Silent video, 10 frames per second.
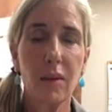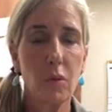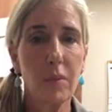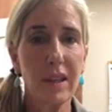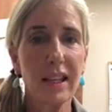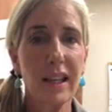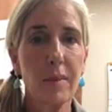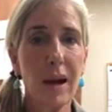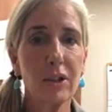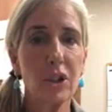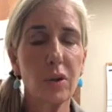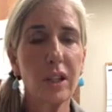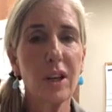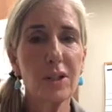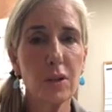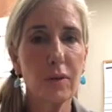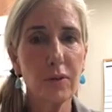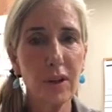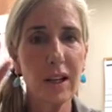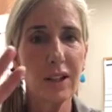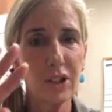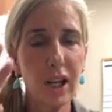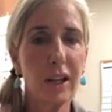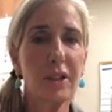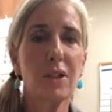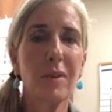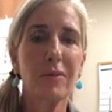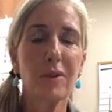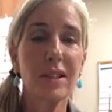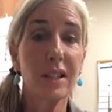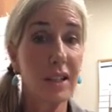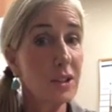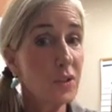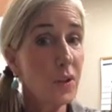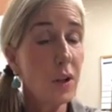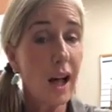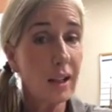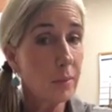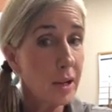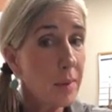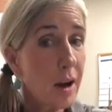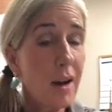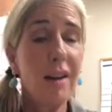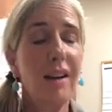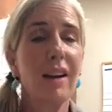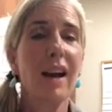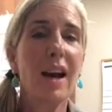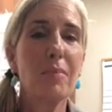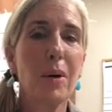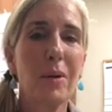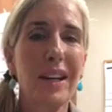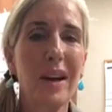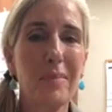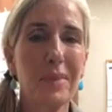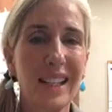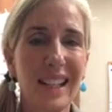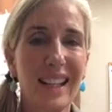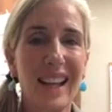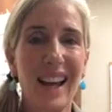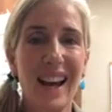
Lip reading: We'll be thinking about you. And also a shout out to my friends in Huntsville, Alabama at Boeing Company.